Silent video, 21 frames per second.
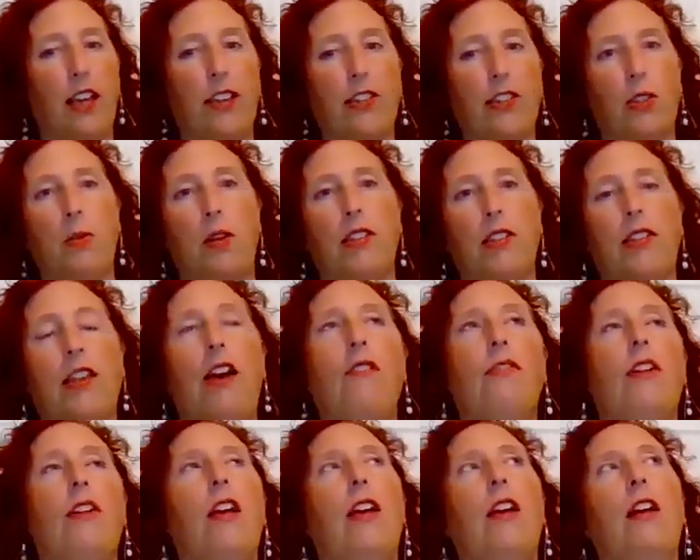yes to
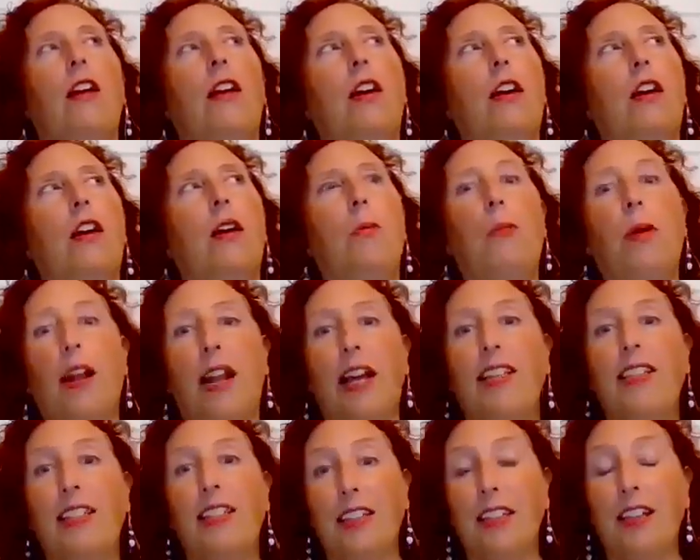myself. But
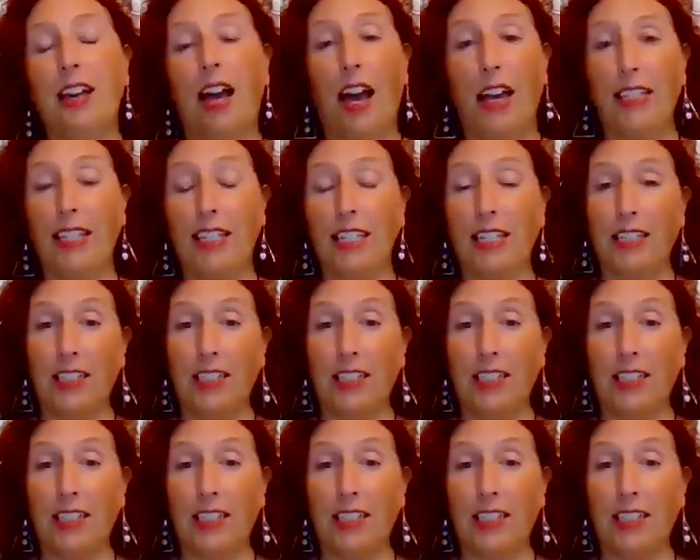I still had to